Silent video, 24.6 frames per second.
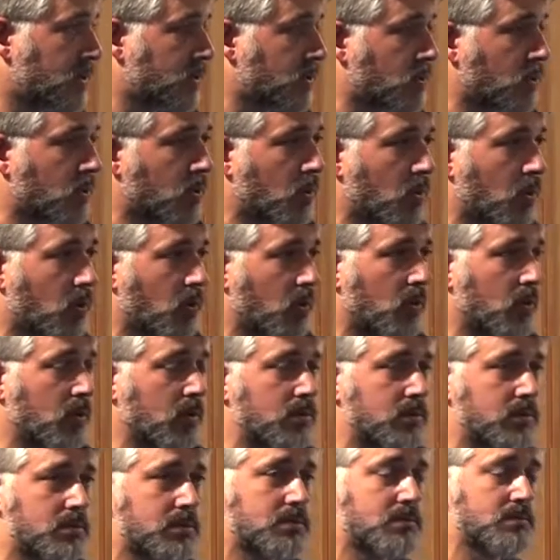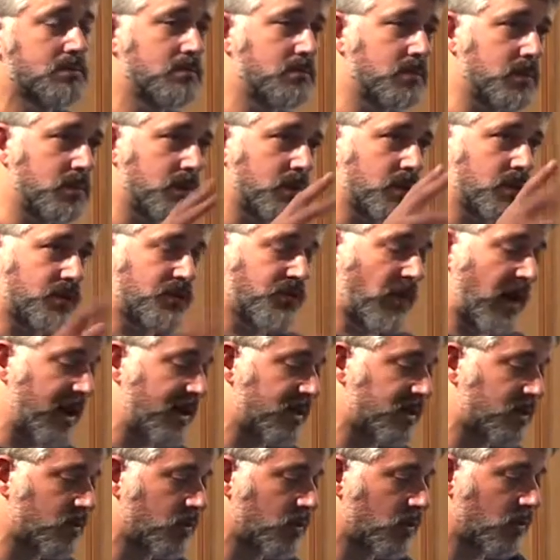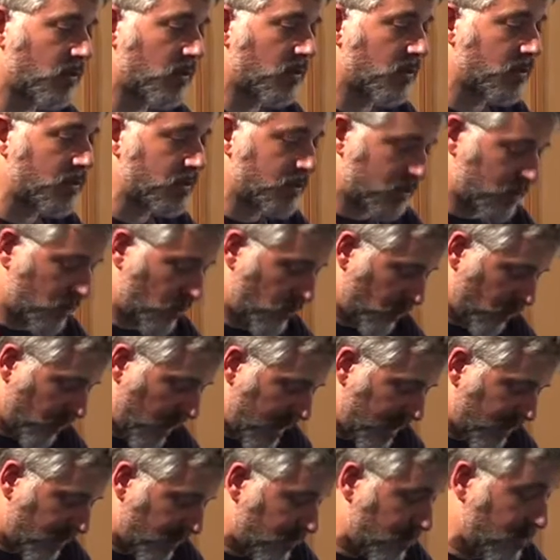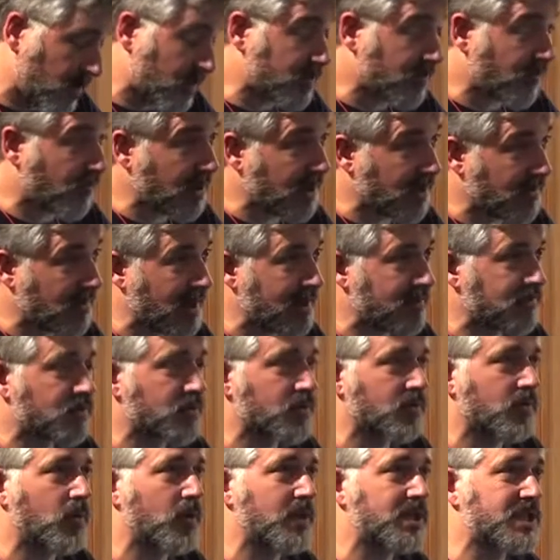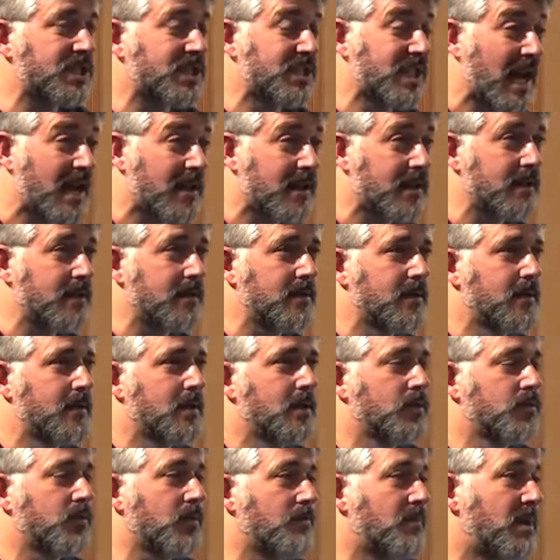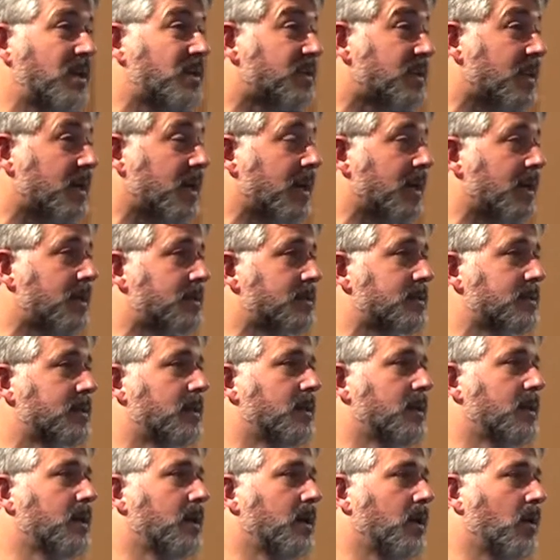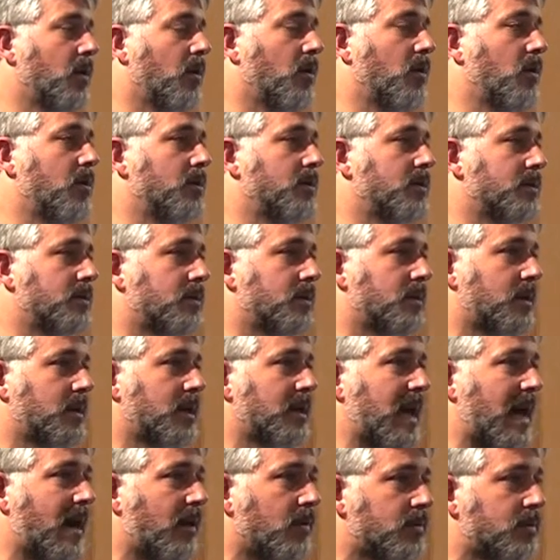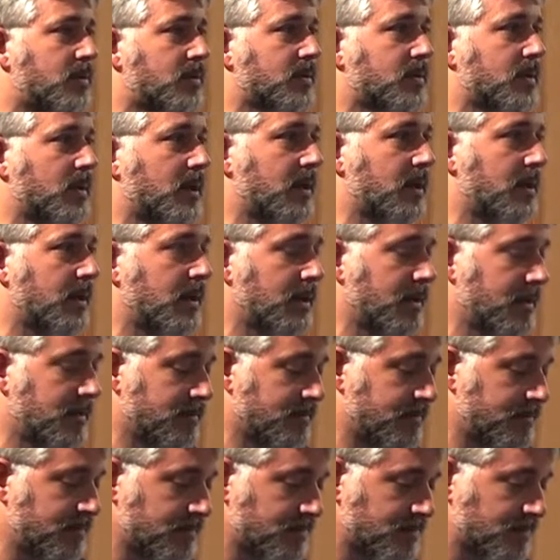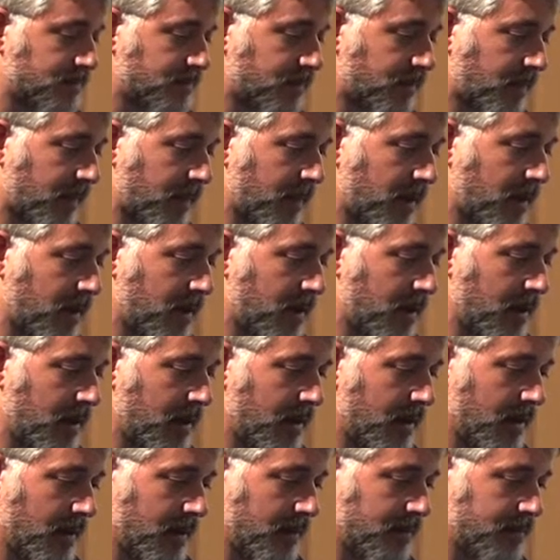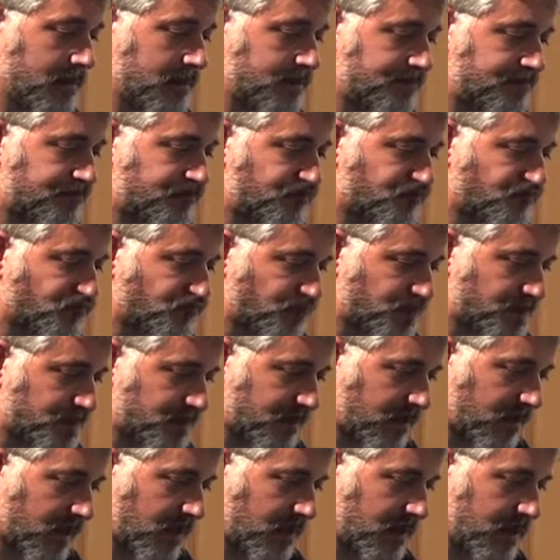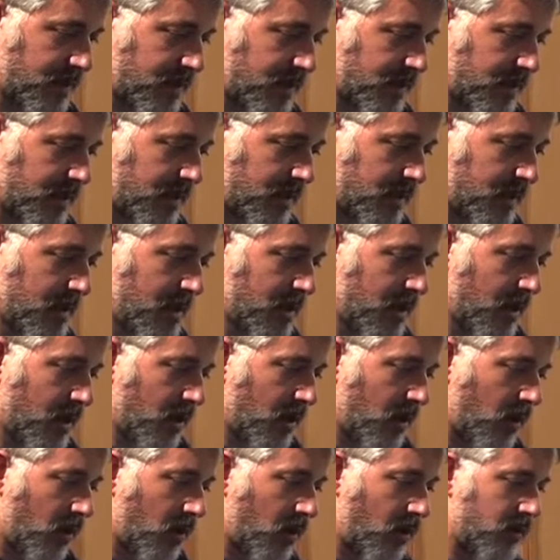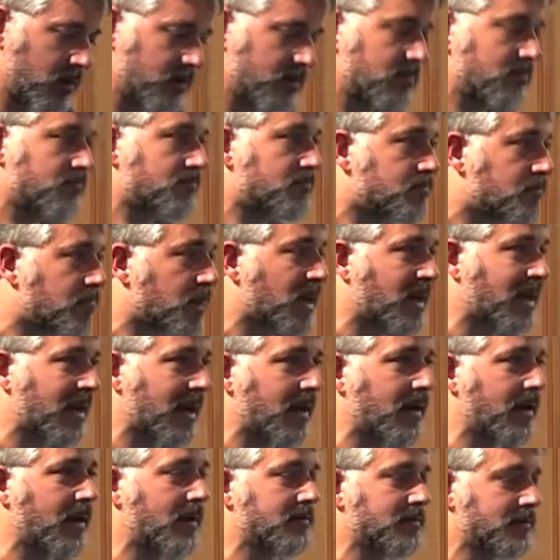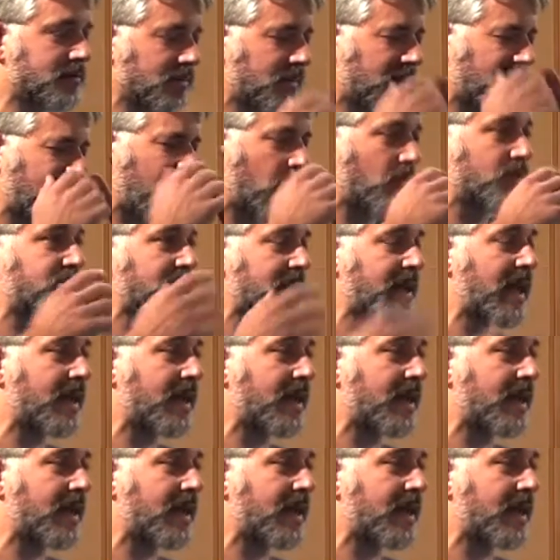to to try to to rec not recreate, to study, to investigate on crowd um, uh, the, on um, crowd